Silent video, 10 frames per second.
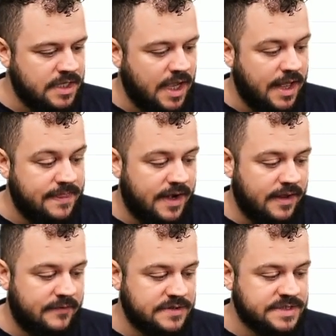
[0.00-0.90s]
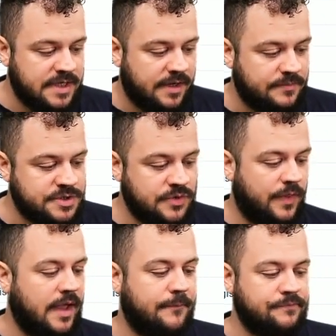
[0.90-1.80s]
And then I have it set up so
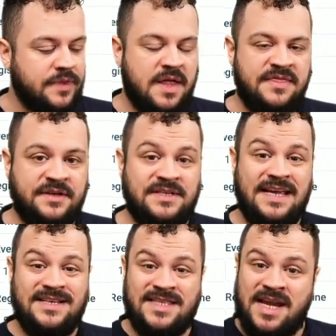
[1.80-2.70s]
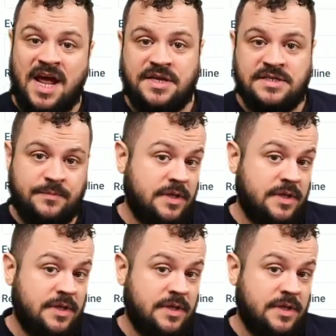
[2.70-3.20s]
that the days that I typically